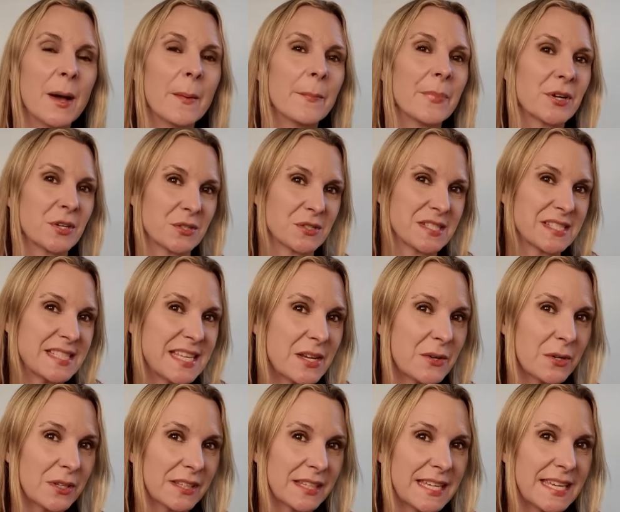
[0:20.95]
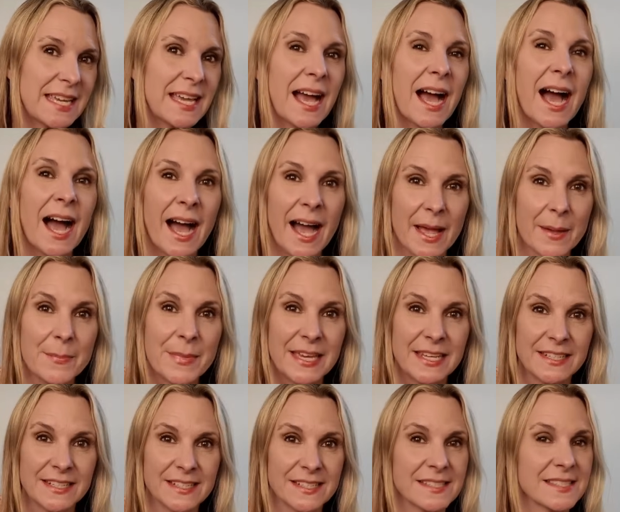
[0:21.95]
but are secretly high
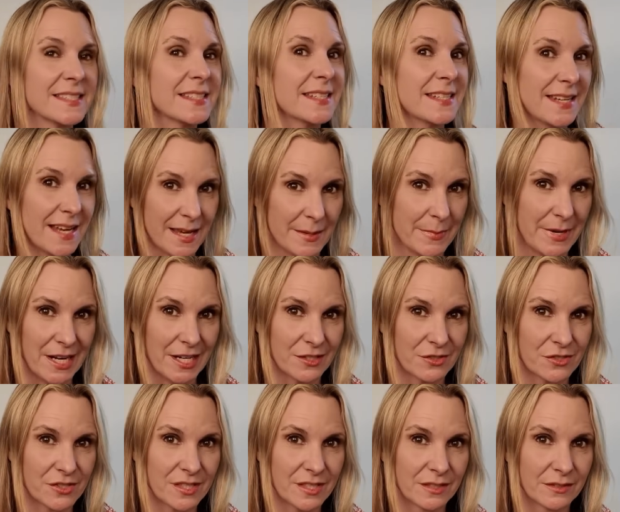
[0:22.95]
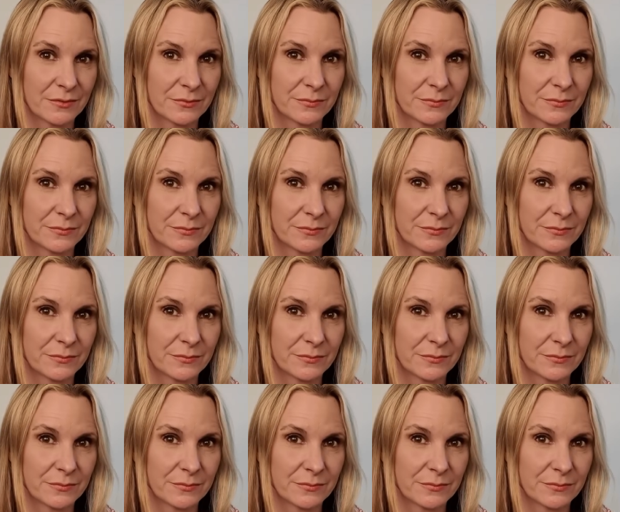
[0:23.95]
maintenance nightmares.